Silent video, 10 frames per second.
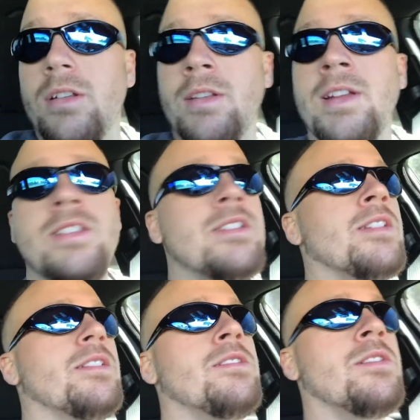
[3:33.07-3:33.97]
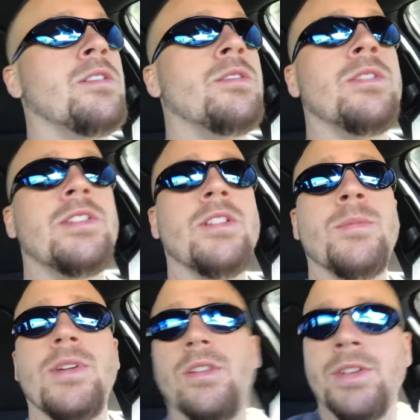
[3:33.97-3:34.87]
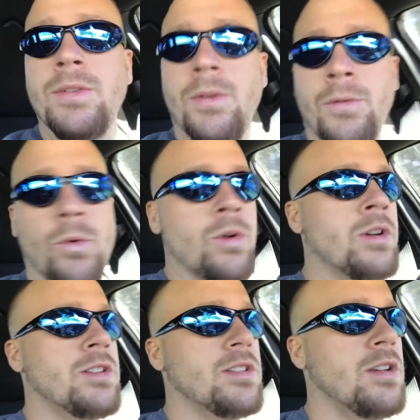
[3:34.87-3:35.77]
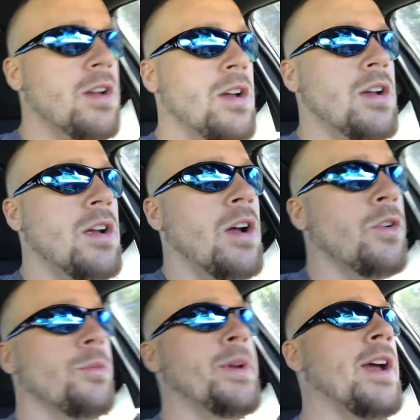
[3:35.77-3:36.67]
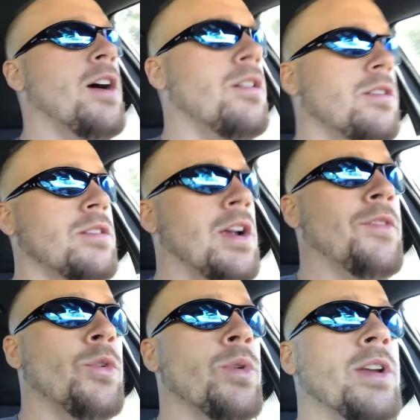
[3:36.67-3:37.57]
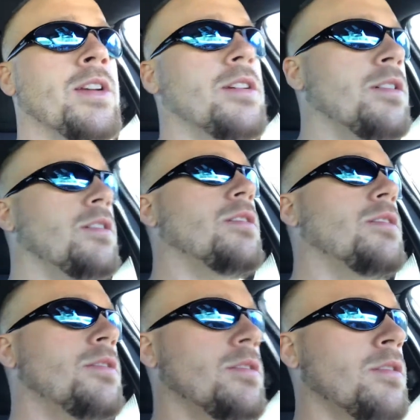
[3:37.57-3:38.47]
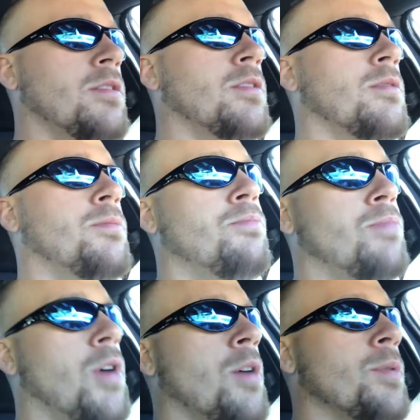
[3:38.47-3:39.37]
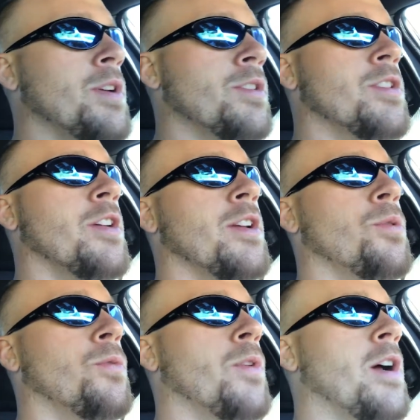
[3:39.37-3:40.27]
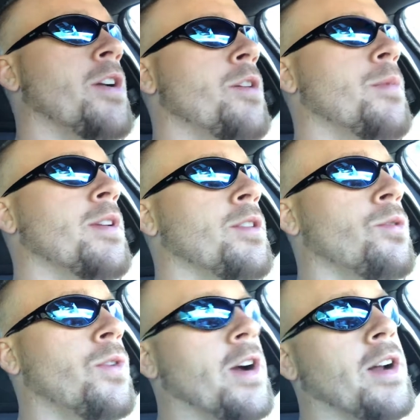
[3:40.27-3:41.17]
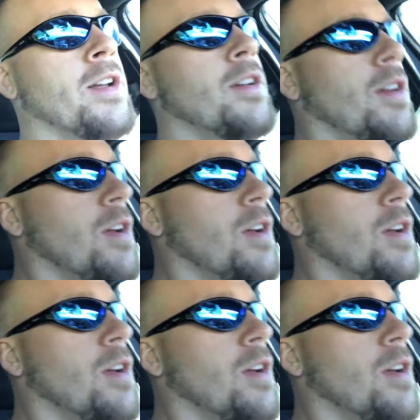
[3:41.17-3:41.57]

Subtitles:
that's it. So this is gonna be a little different for us. I'm gonna be out every week, probably either Sunday through Friday or Monday through Friday,